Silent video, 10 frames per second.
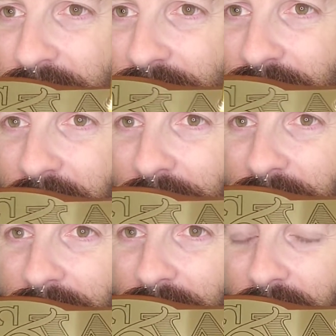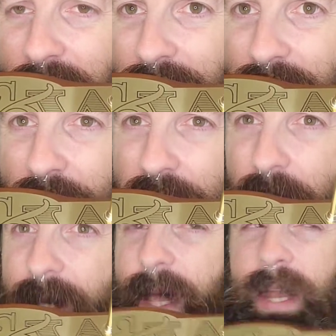W and W.
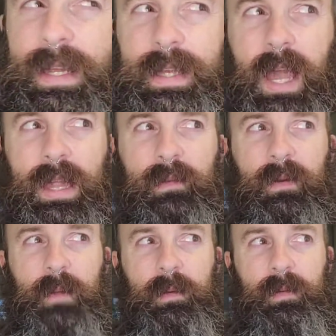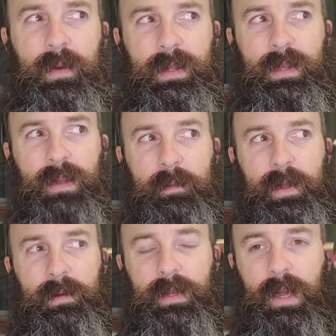I can't exactly remember what the
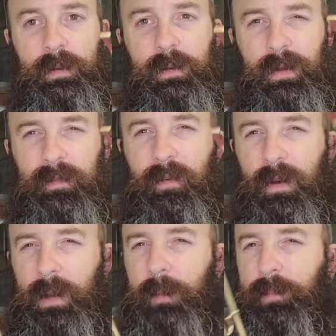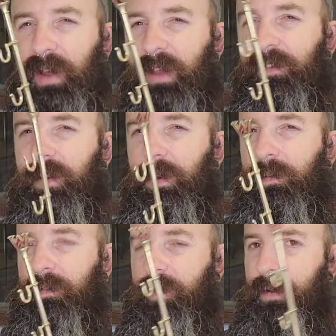W and W was for, but I'm pretty sure
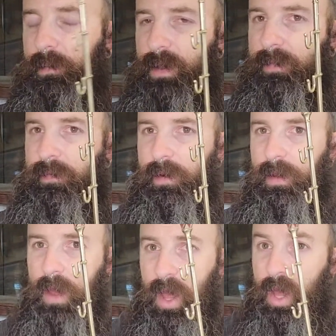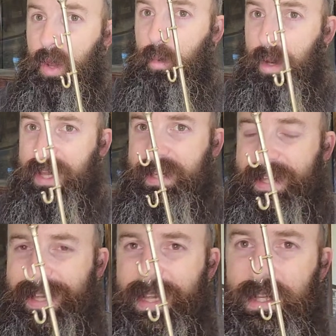it was for
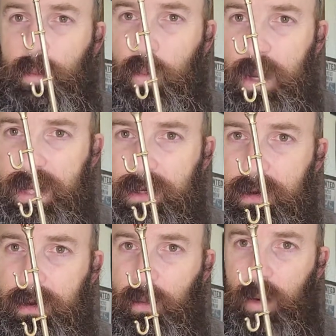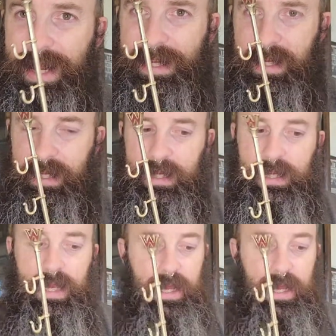Weasley's Wizard Wheezes.